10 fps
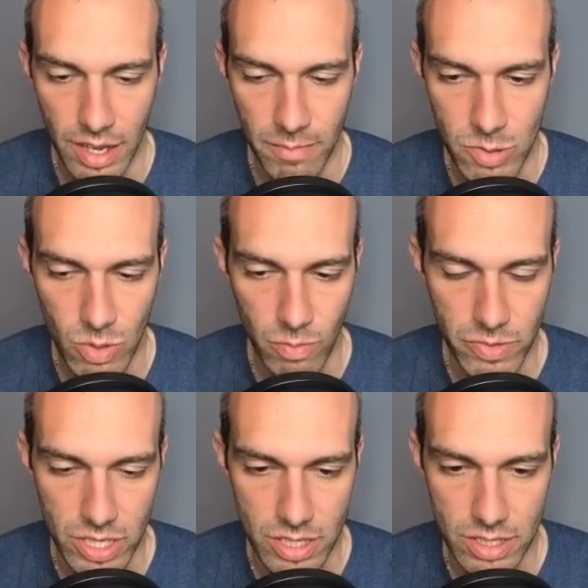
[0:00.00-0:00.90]
So
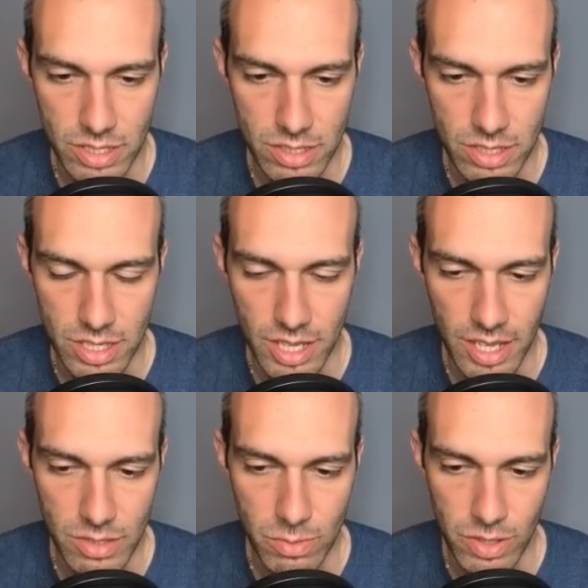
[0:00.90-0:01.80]
to take
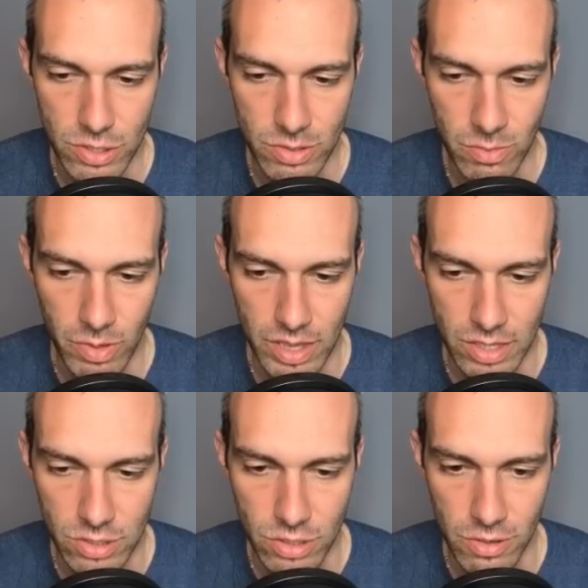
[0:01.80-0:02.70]
switch with a
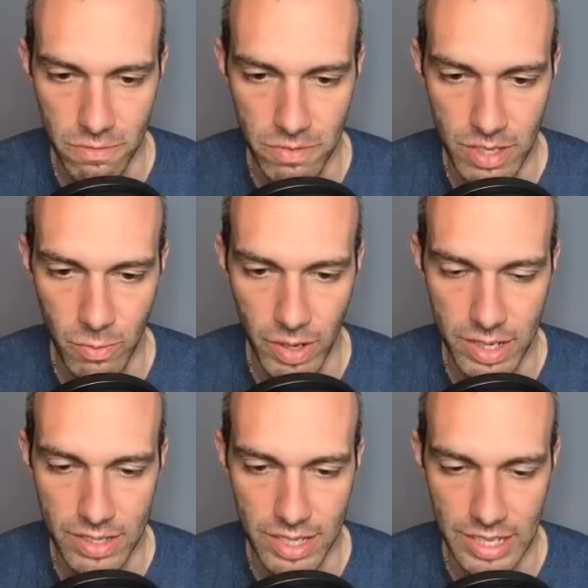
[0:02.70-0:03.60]

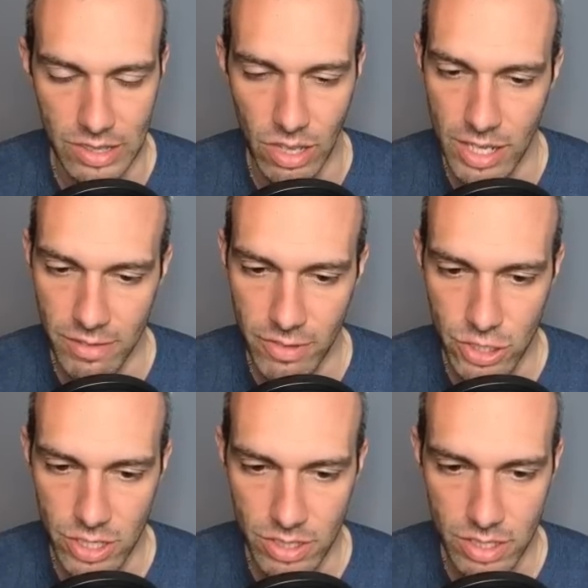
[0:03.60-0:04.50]
2v1 like loss of a
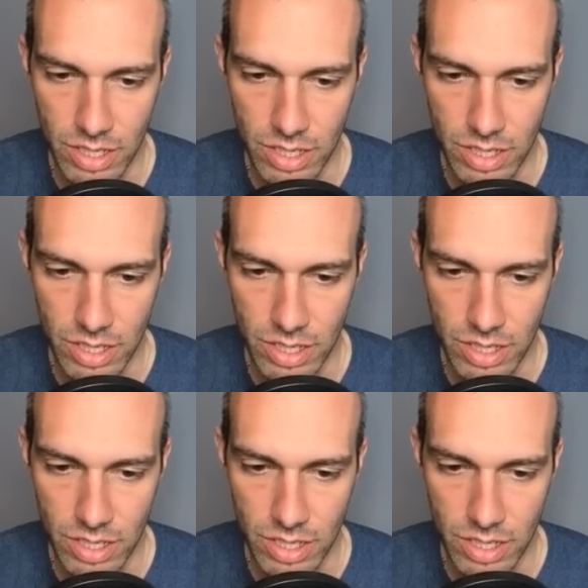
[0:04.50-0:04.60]
shield